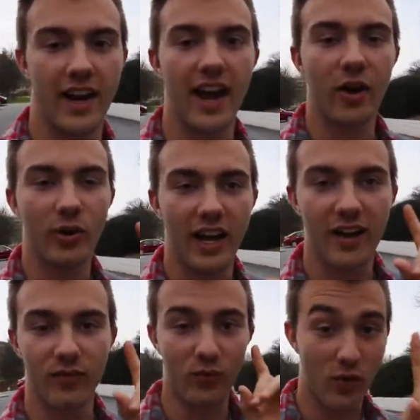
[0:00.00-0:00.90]
I only
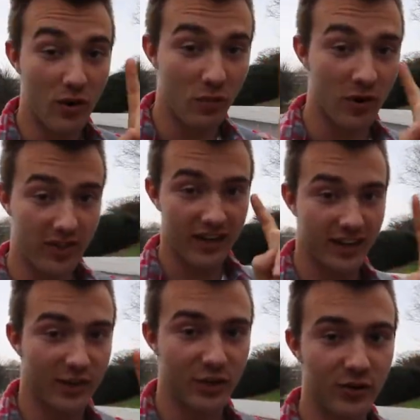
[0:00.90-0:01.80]
have one more thing
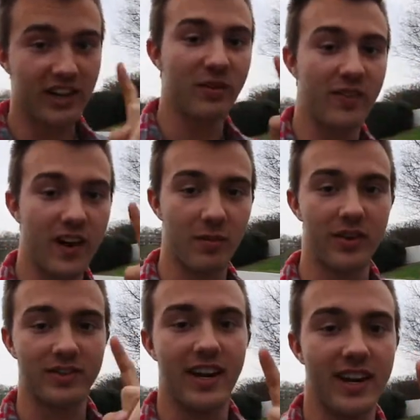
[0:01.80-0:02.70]
to do in
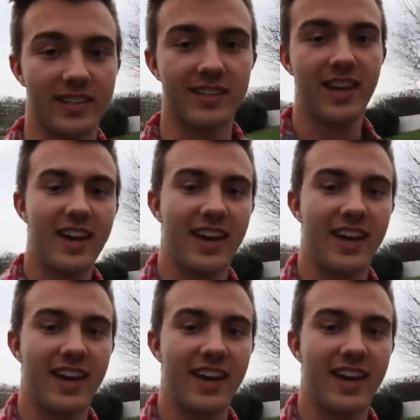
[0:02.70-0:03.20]
environmental science,